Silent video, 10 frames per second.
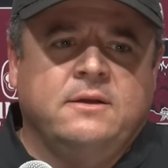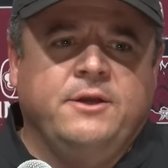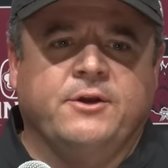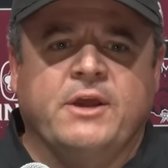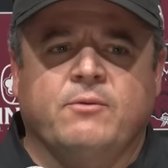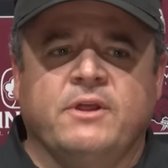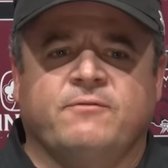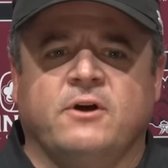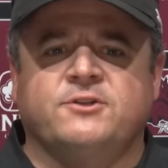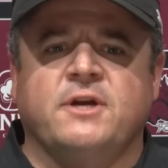you get really
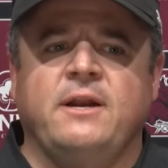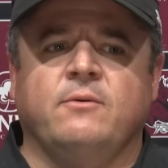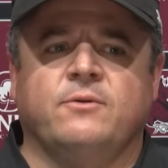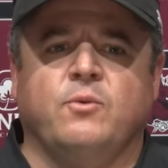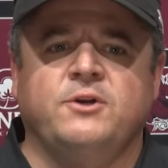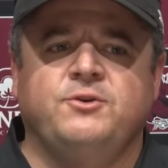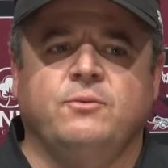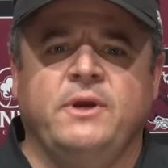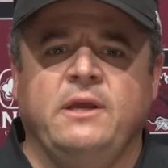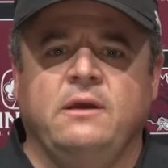frustrated with what
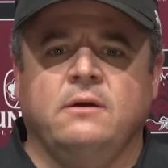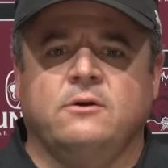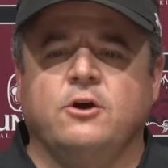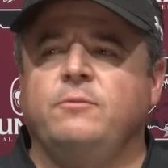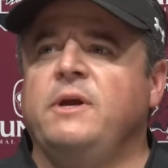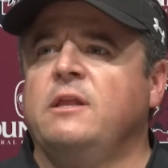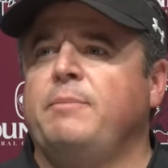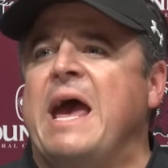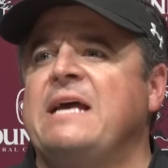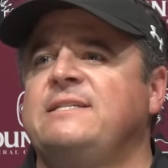we could be in the
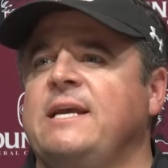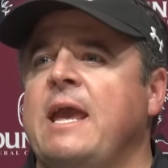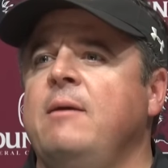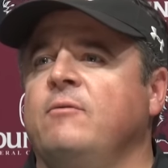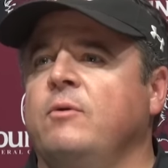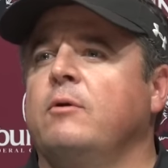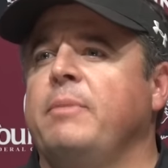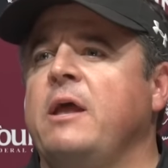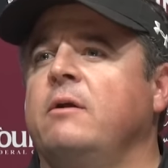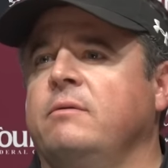passing game if we were
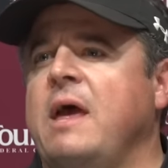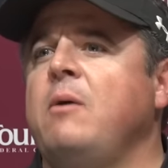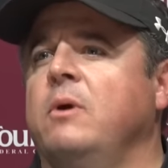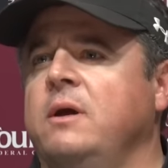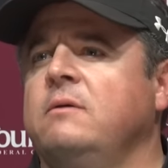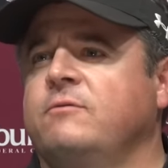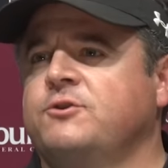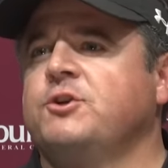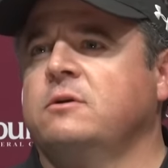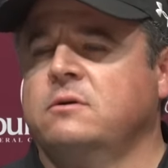better that way, for
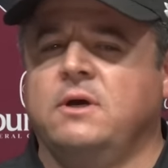sure.